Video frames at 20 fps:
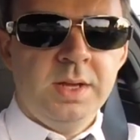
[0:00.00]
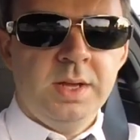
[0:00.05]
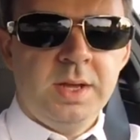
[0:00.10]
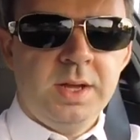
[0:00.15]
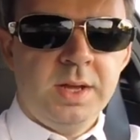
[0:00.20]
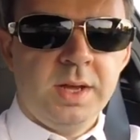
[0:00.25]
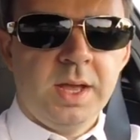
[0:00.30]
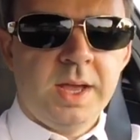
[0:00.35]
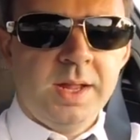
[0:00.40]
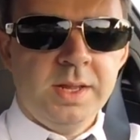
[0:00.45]

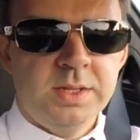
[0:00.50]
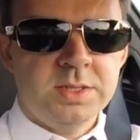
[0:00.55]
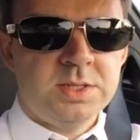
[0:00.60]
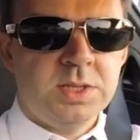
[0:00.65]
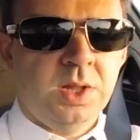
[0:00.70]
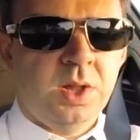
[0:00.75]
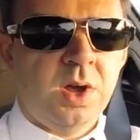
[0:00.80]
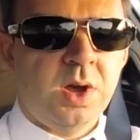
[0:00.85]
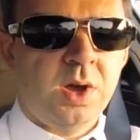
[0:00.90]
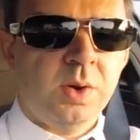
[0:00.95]
kind of
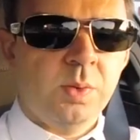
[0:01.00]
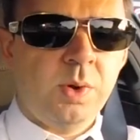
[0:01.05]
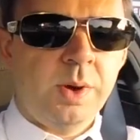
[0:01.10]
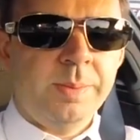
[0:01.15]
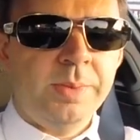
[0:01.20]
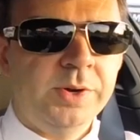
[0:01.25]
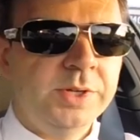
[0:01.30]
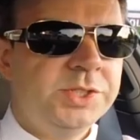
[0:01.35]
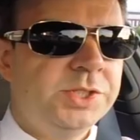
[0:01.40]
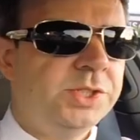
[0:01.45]
this long
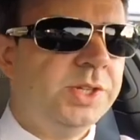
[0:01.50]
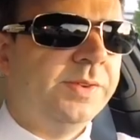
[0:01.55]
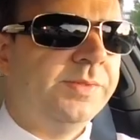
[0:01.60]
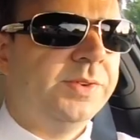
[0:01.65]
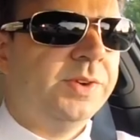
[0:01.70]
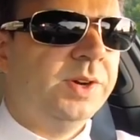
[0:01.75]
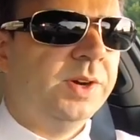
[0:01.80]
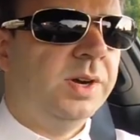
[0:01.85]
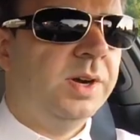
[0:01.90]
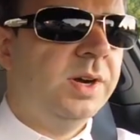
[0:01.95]
rubbery
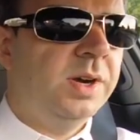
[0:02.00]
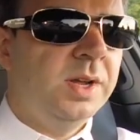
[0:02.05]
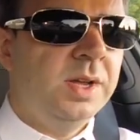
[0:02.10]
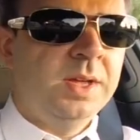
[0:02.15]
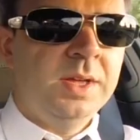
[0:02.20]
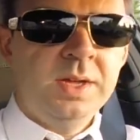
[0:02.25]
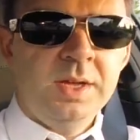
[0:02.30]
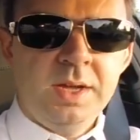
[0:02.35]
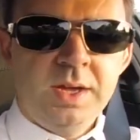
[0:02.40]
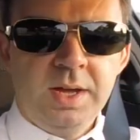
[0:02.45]
shifter
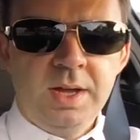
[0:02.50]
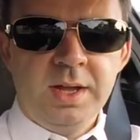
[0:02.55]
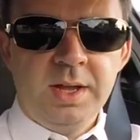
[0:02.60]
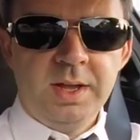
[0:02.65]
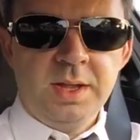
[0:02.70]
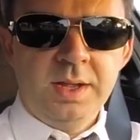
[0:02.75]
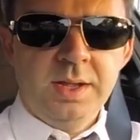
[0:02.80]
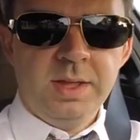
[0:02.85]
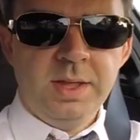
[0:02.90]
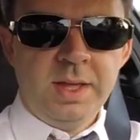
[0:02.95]

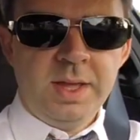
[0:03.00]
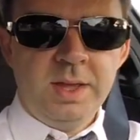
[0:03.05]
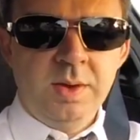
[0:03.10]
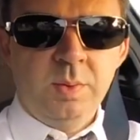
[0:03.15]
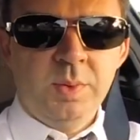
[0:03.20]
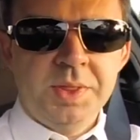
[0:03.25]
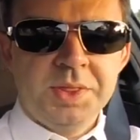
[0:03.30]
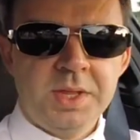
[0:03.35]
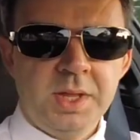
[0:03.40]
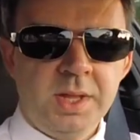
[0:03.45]

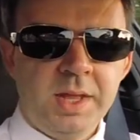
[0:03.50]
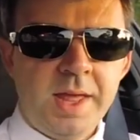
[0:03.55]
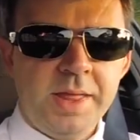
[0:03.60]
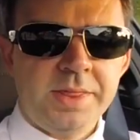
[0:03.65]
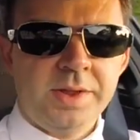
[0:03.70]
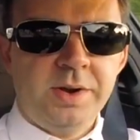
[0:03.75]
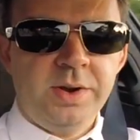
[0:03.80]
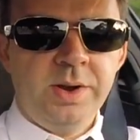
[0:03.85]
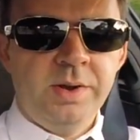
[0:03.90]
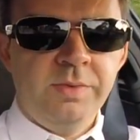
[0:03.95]
with a
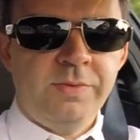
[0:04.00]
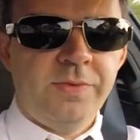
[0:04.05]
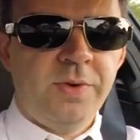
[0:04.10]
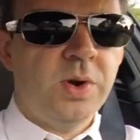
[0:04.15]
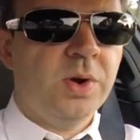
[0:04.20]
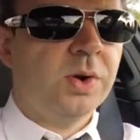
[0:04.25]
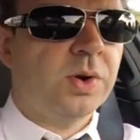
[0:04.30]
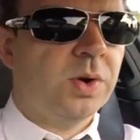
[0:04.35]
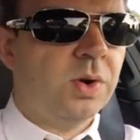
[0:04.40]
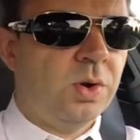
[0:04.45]
leather and
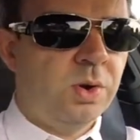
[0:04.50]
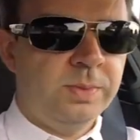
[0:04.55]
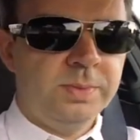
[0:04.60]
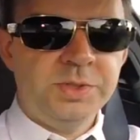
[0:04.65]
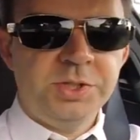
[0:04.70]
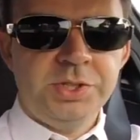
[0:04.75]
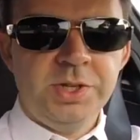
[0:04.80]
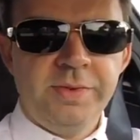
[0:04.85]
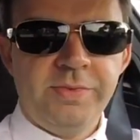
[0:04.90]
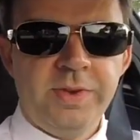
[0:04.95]
faux chrome
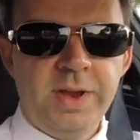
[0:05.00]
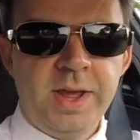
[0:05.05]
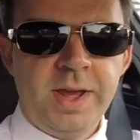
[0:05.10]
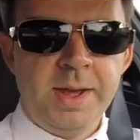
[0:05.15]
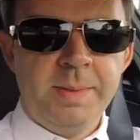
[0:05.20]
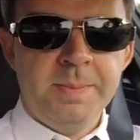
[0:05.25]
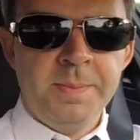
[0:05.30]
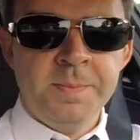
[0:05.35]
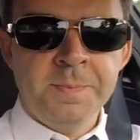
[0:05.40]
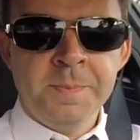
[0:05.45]
shift
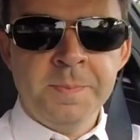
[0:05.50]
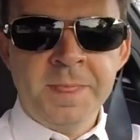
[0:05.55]
knob